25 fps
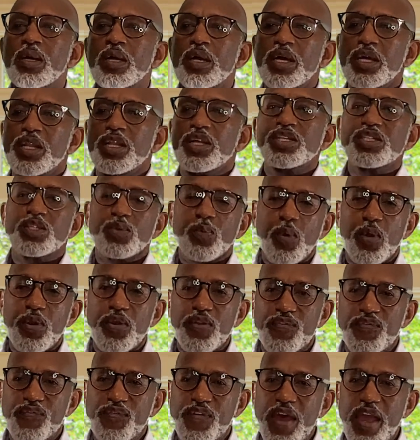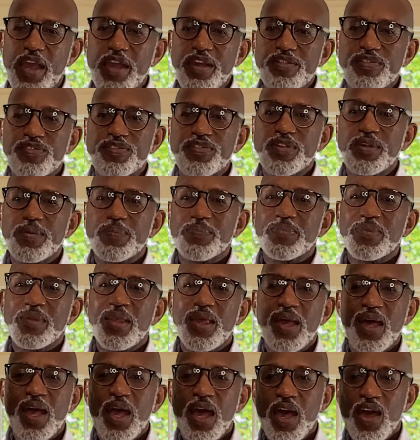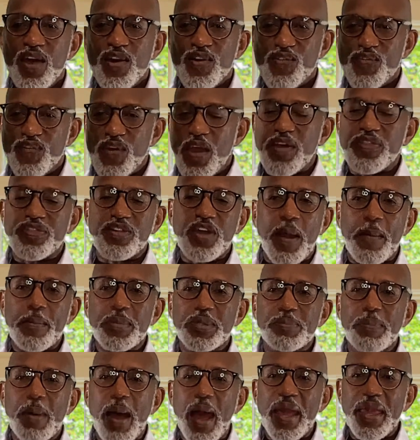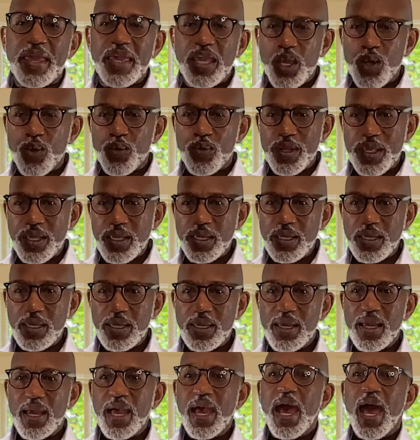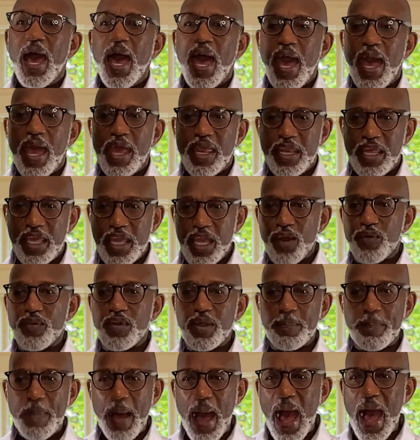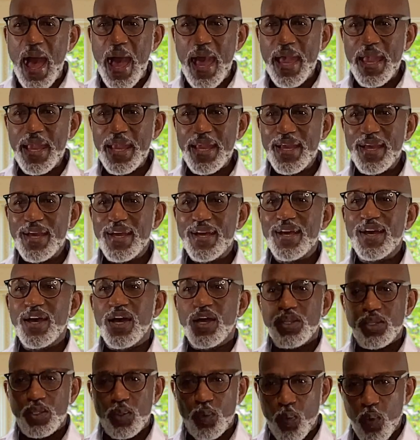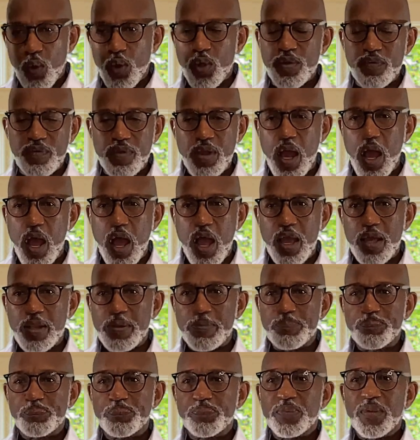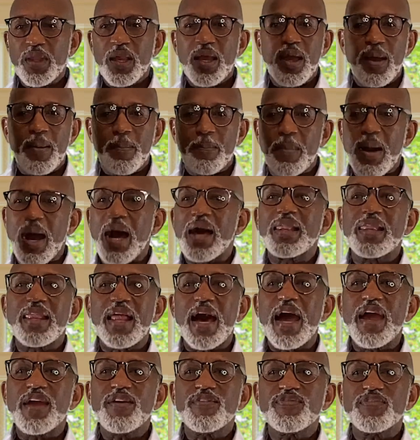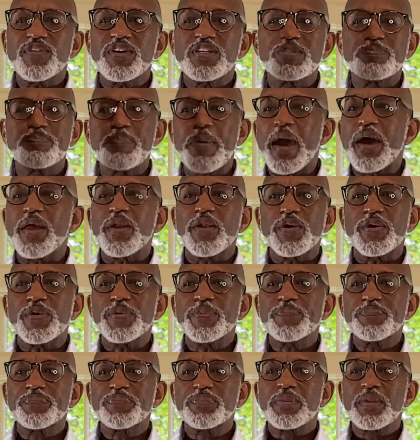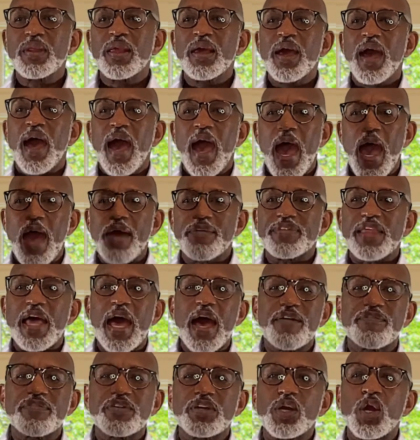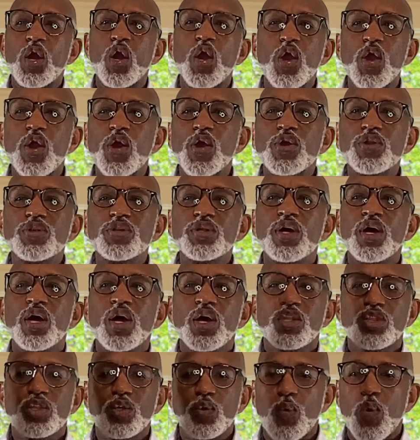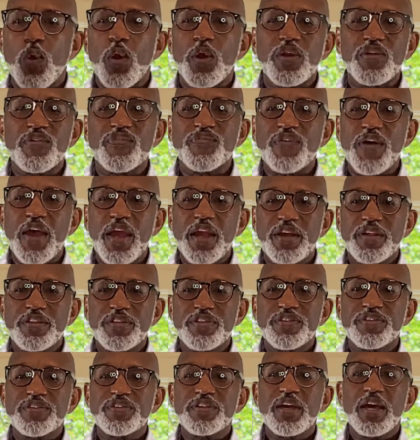It is the word of faith. Faith cometh by hearing, and hearing by the word of God. My life is better after having heard the word of faith.